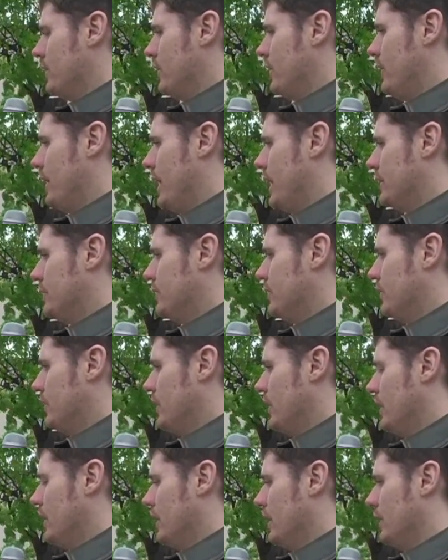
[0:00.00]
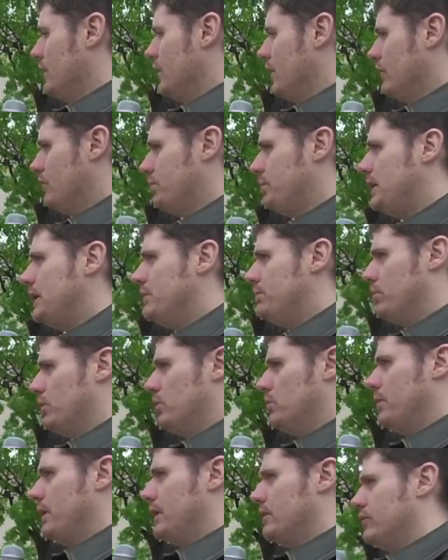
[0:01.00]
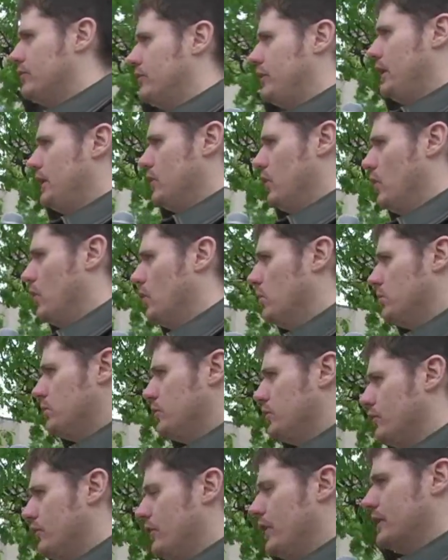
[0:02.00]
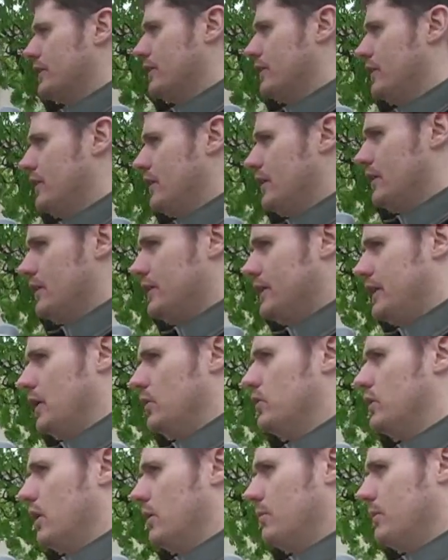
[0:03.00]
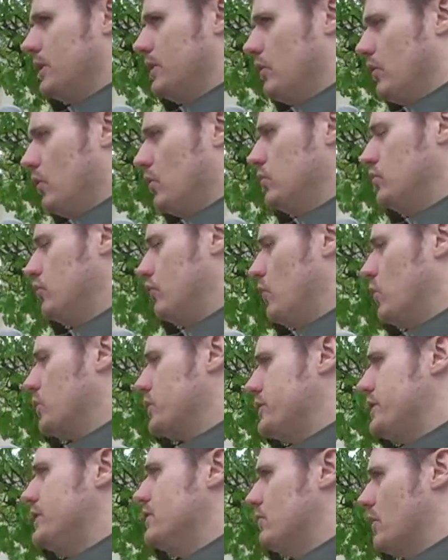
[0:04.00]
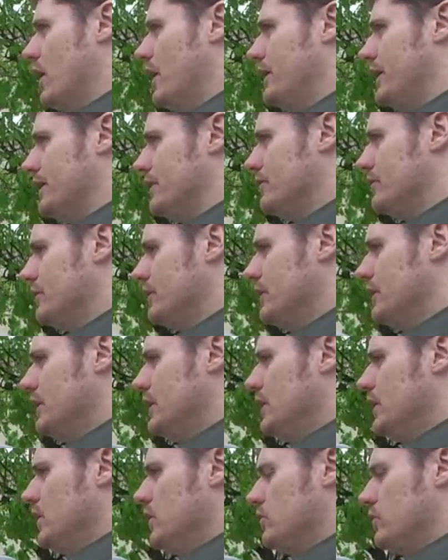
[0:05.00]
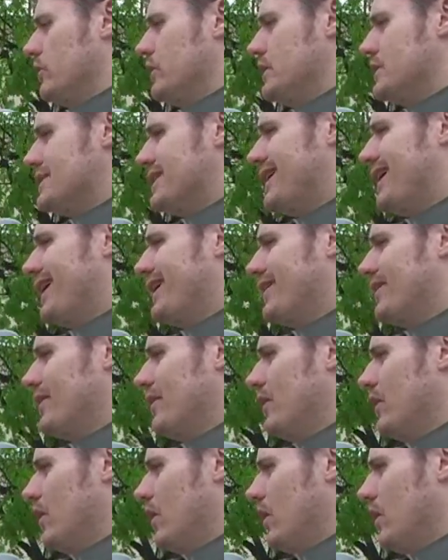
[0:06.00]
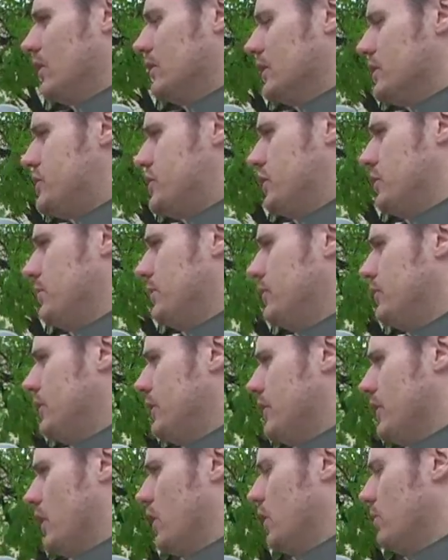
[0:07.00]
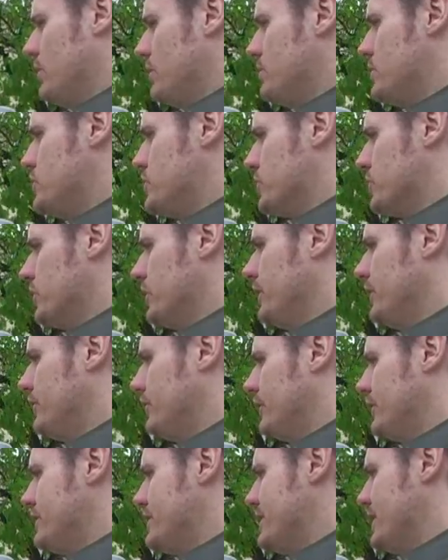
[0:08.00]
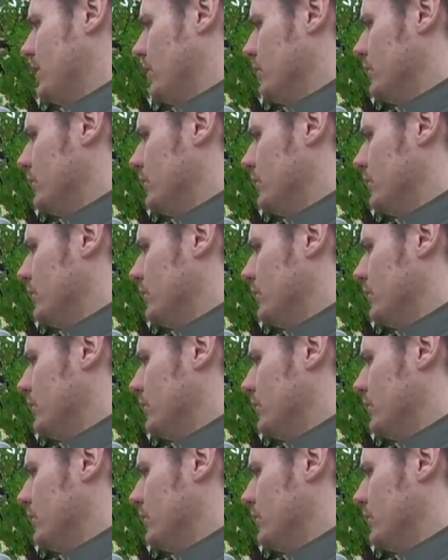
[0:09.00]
that enough people may have stayed home to affect the outcome in those 14 ridings. So the entire legitimacy of the Harper majority is in doubt.